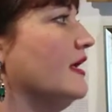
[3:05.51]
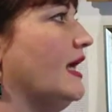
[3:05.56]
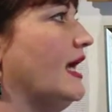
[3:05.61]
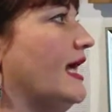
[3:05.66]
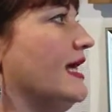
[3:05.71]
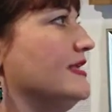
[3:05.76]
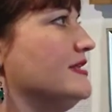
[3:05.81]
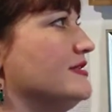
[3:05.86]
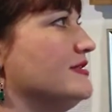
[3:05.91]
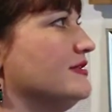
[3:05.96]

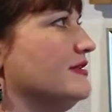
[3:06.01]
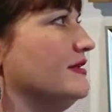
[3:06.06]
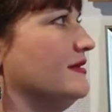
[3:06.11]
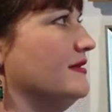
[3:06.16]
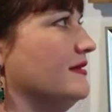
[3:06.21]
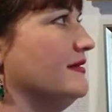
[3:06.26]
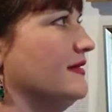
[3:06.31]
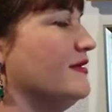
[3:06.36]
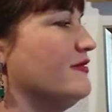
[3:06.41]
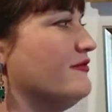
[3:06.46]
And
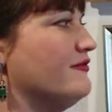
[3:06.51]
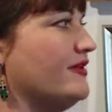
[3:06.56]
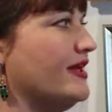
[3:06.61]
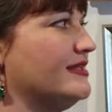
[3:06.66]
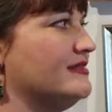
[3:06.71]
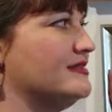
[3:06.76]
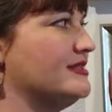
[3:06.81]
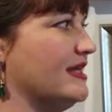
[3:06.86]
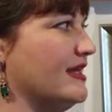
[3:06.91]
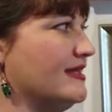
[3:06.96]
they're
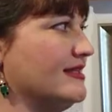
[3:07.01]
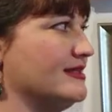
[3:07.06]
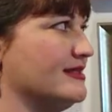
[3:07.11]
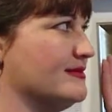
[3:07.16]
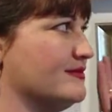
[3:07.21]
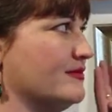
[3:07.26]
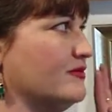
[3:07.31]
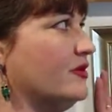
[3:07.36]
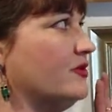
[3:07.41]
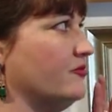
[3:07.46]

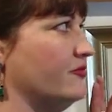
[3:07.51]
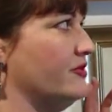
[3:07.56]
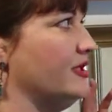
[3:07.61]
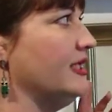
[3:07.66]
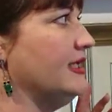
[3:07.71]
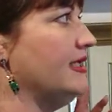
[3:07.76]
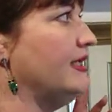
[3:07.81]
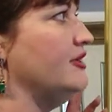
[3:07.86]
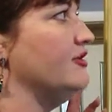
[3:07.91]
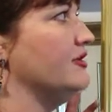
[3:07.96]
it's
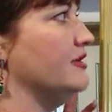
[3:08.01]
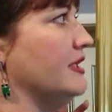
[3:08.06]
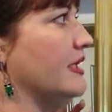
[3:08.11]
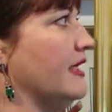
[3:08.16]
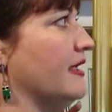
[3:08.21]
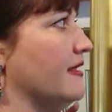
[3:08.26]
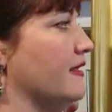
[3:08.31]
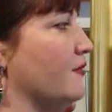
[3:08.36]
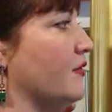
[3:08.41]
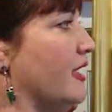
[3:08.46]
really
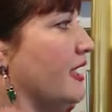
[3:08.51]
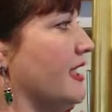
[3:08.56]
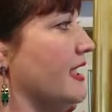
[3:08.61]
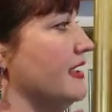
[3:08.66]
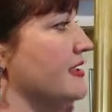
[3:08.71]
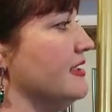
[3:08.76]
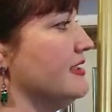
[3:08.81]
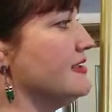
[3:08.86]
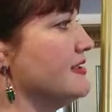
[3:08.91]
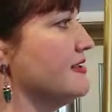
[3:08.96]
unique the way he
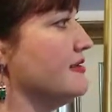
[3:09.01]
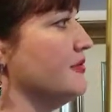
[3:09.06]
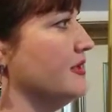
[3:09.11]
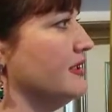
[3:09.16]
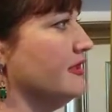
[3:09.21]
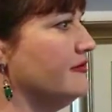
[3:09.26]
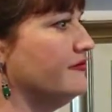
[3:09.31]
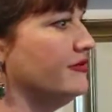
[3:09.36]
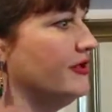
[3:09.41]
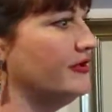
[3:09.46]
does them,
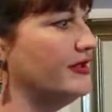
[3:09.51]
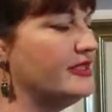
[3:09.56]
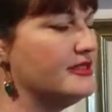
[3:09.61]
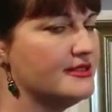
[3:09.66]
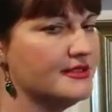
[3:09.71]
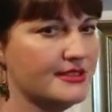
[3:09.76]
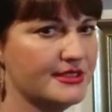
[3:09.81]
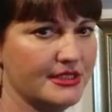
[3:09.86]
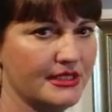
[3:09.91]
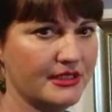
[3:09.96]
and they're very
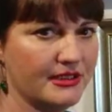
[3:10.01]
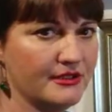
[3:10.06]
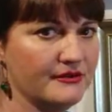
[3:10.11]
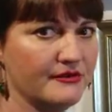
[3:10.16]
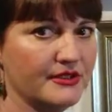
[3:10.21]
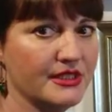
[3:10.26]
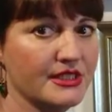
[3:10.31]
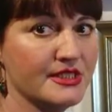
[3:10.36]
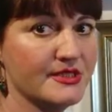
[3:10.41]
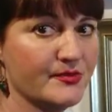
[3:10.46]
distinctive
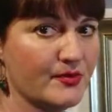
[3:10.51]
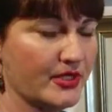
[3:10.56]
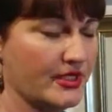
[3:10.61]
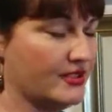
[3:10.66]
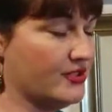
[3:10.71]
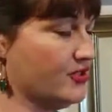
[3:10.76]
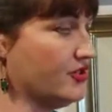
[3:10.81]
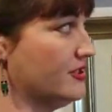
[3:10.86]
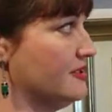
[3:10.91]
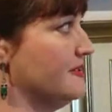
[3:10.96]
in his
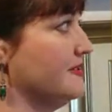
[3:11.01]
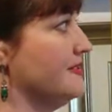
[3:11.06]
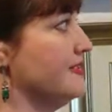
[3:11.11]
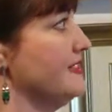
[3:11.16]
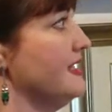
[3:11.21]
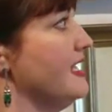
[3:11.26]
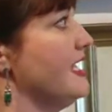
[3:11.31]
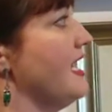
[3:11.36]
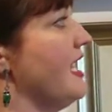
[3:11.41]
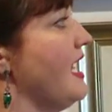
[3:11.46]
pictures.